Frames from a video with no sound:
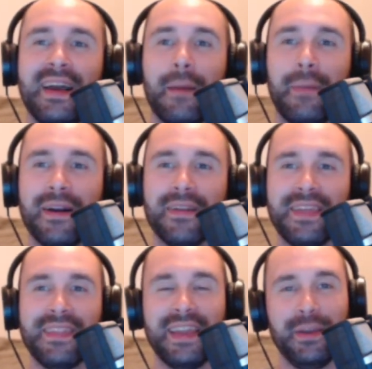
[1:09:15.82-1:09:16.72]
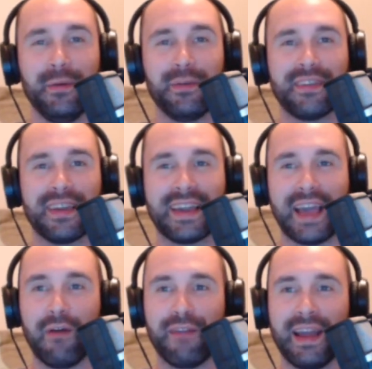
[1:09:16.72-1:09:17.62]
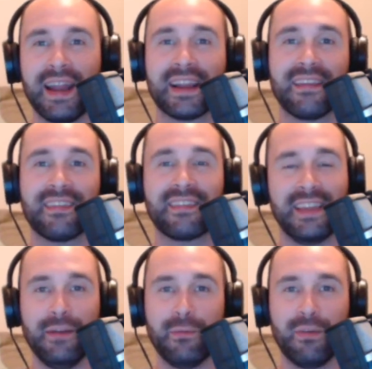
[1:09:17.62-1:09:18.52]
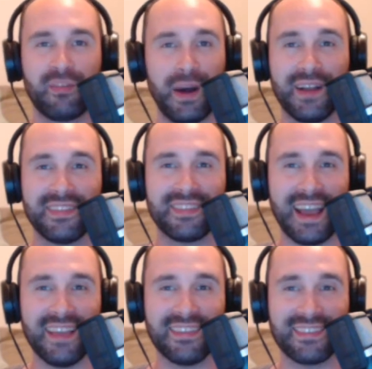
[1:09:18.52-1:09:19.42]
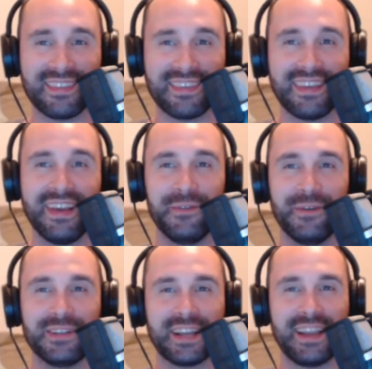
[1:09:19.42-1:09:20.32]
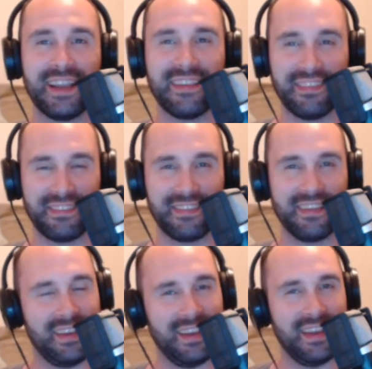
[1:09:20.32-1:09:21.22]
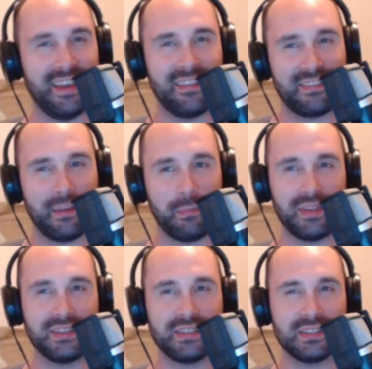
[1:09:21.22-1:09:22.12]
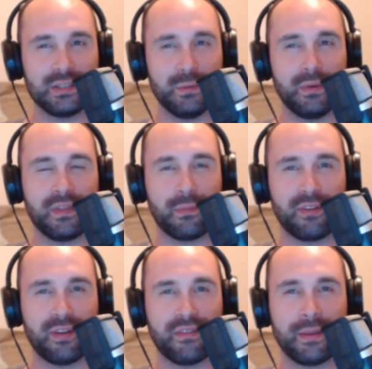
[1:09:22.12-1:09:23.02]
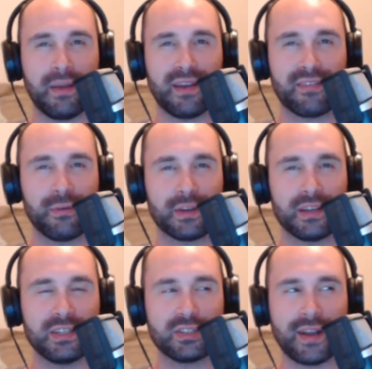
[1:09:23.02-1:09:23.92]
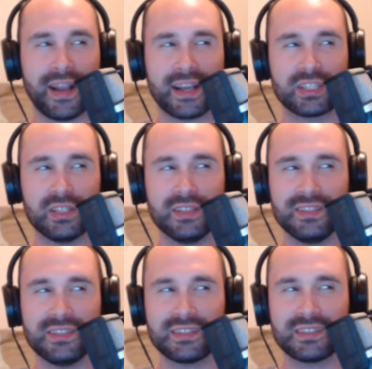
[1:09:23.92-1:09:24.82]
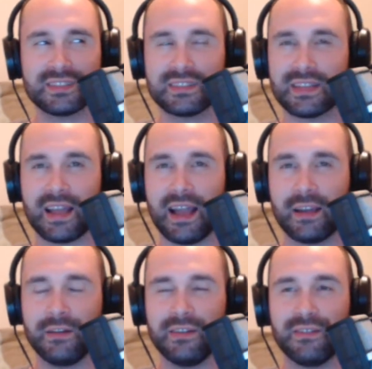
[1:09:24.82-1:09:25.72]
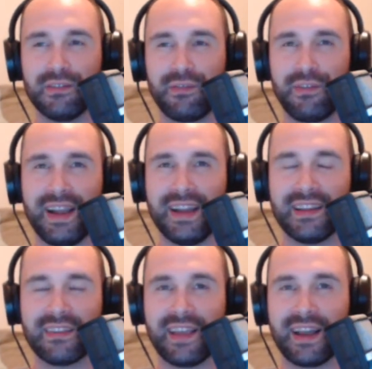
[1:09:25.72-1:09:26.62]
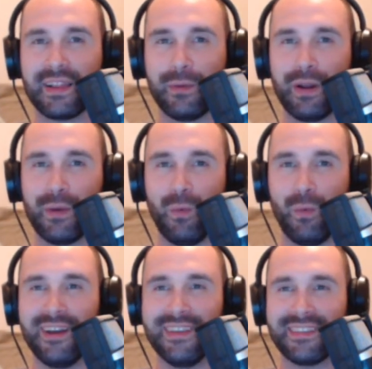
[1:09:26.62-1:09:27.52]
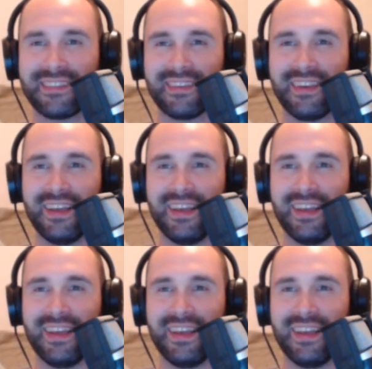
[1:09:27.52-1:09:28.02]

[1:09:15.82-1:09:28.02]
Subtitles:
Apparently they used galvanic skin response tests, which I guess is something to do with observing muscle contractions? I couldn't find exactly what it was.